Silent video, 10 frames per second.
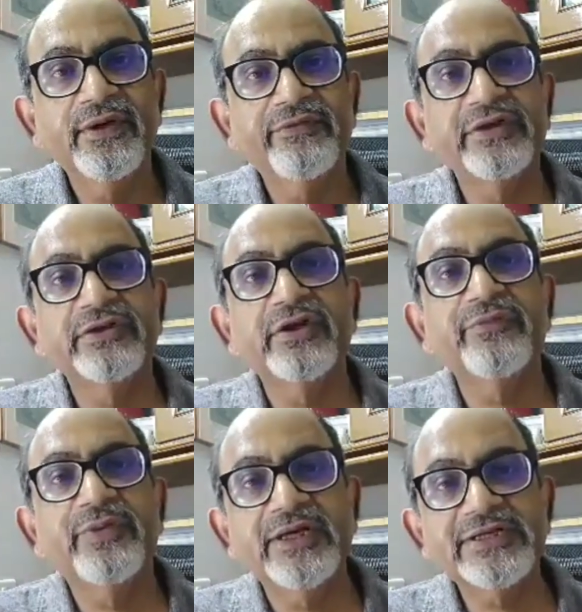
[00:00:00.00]
if there is a lot
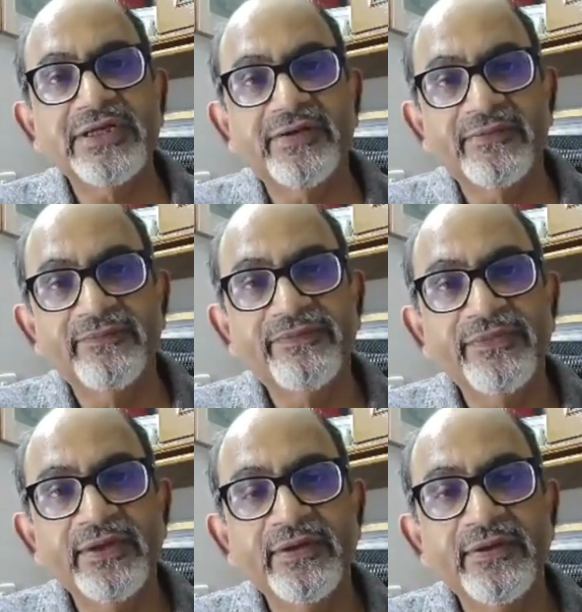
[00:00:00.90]
of bloodshed,
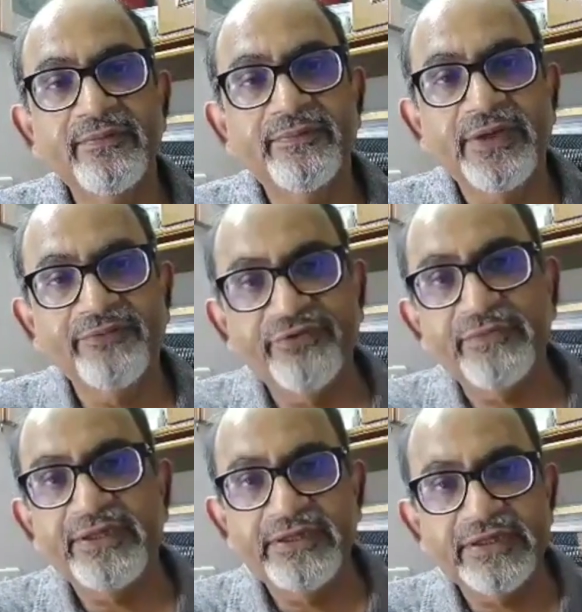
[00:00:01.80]

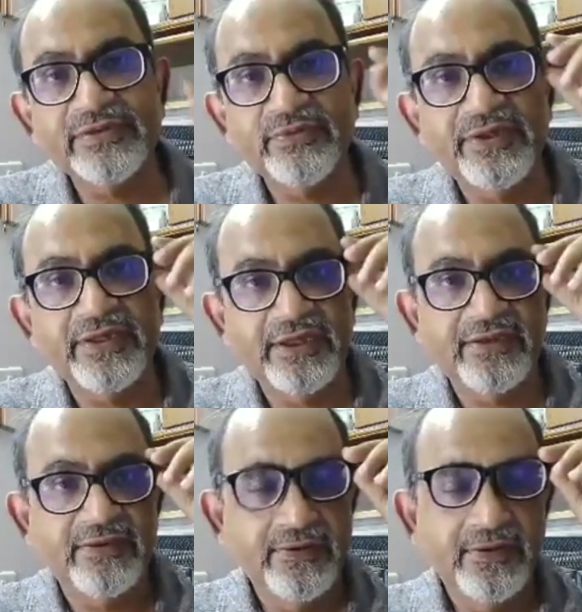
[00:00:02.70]
preferably there should be none.